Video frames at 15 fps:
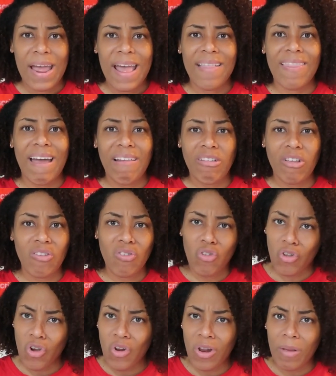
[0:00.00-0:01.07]
And that's
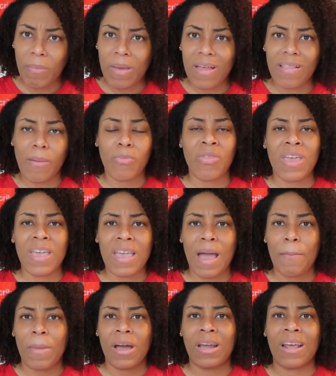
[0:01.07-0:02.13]
concerning because I'm thinking
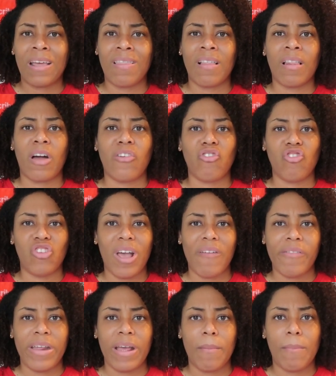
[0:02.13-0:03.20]
I'm not going to get the
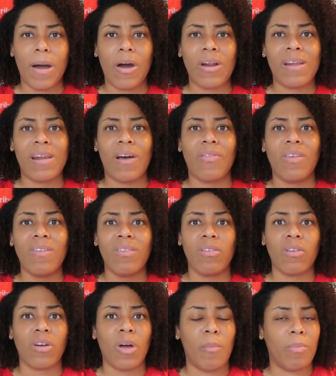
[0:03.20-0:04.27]
longevity about it. Now, this is
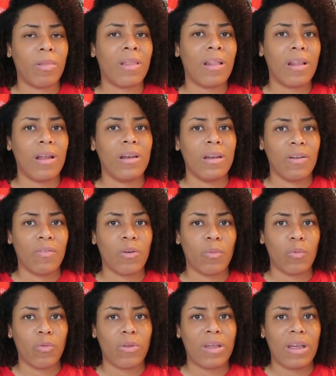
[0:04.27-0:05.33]
a completely different
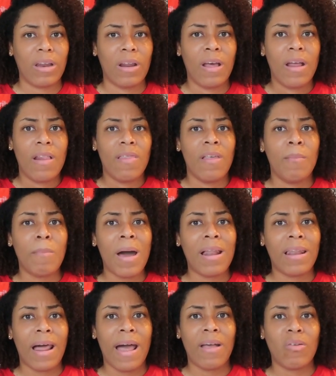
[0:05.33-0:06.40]
routine than my
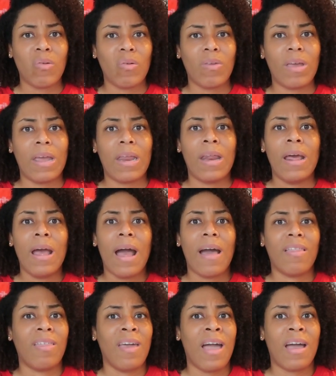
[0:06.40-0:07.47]
last routine.
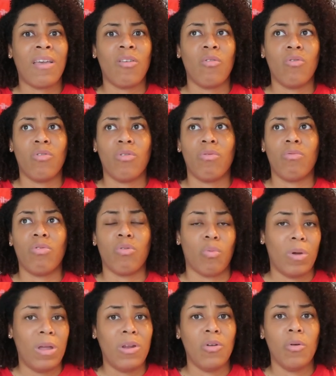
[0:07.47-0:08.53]
I think I used
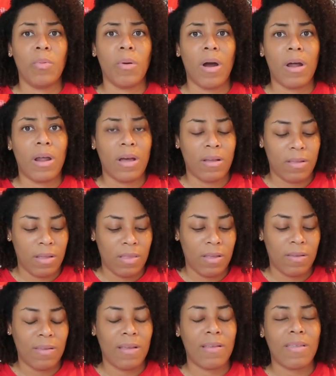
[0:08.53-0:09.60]
three new products in the
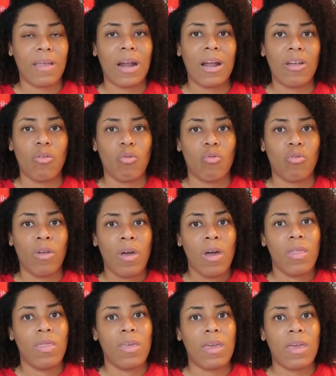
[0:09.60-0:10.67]
sense that I used
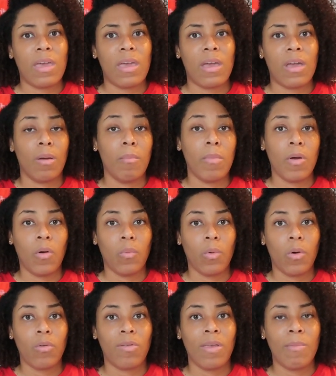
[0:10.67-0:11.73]
the Camille
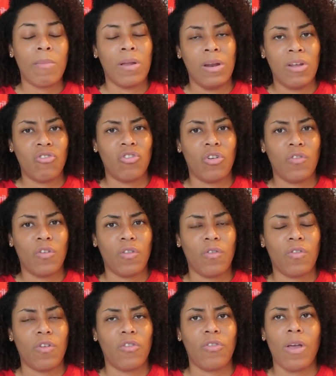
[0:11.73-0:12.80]
Rose Deep Conditioner for the
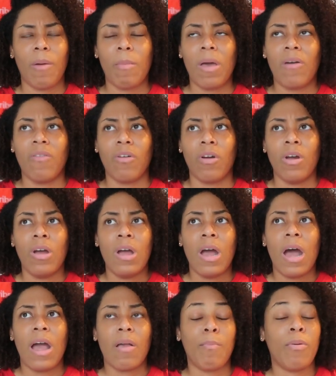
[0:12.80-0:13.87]
first time ever.
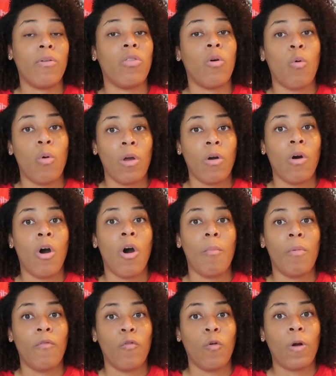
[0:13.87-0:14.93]
I put the oil
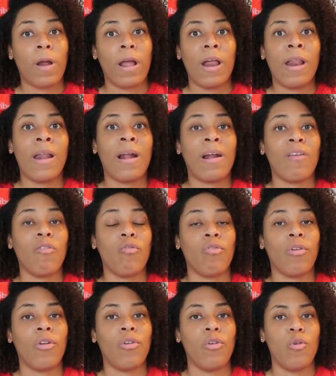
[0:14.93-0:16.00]
on beforehand and I used
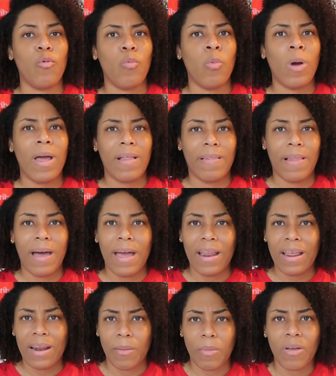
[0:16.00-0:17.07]
a new wet
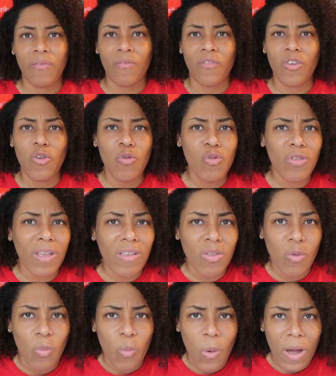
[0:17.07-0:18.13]
line. And I'm confused as
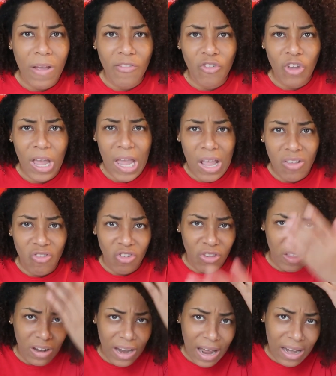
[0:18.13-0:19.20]
to what changed
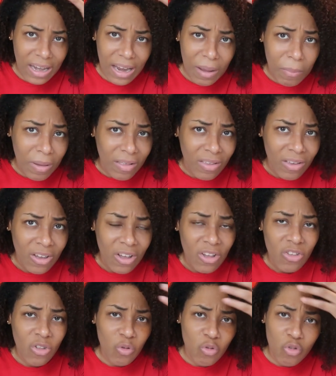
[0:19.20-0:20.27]
the dynamics
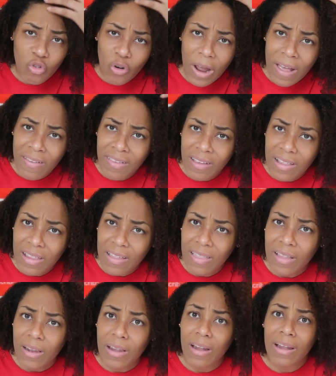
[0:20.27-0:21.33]
so drastically
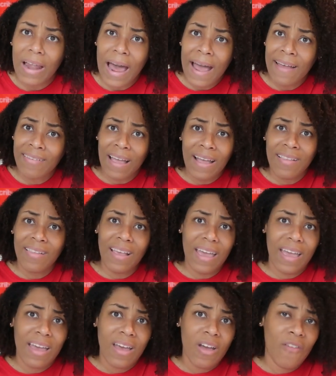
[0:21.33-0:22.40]
than the last, I'd
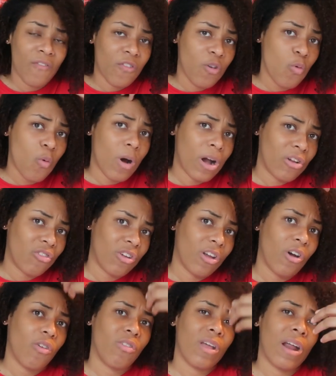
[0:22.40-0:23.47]
say, few wash and
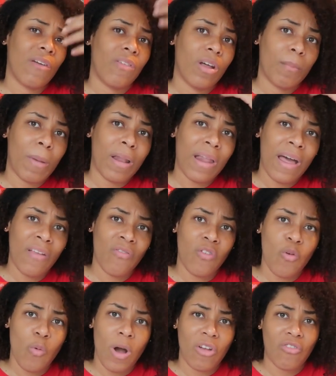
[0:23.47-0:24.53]
goes that I've done. My last
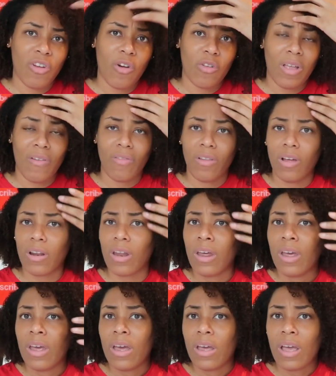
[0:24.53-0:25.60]
few wash and goes have looked
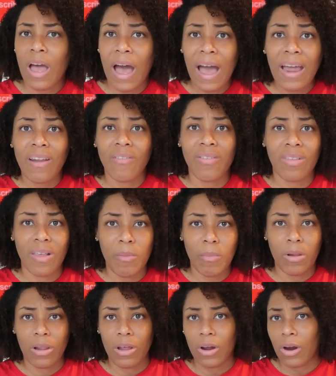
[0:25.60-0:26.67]
kind of
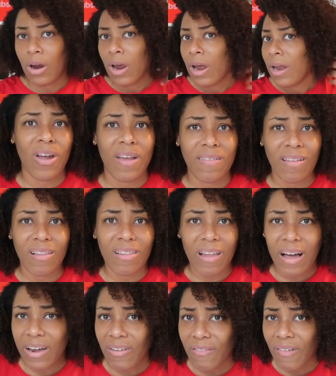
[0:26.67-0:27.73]
similar. There is a
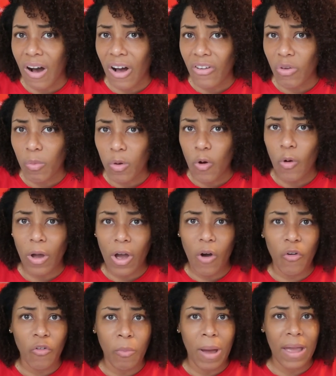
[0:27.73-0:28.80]
lot of volume going
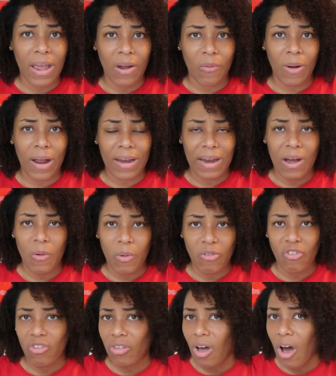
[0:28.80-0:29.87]
on with my hair right now,
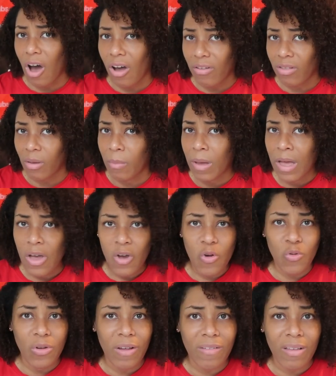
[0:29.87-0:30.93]
which is awesome.
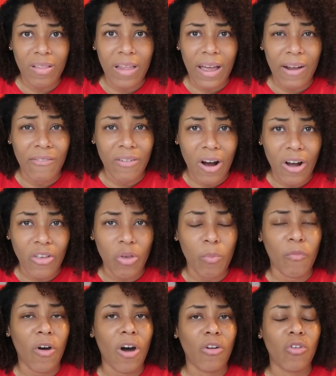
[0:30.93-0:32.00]
Who doesn't like volume?
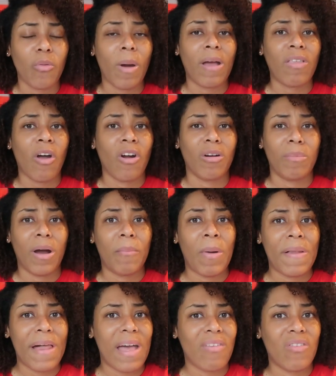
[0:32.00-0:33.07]
Volume, I talked about
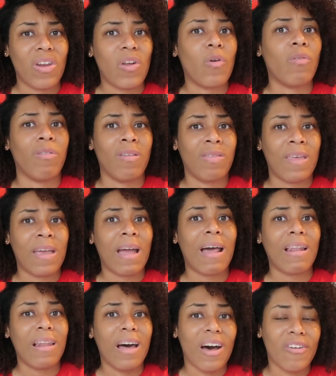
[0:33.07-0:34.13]
my last video, is the thing I
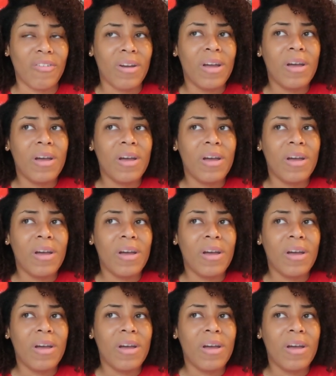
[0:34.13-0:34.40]
love.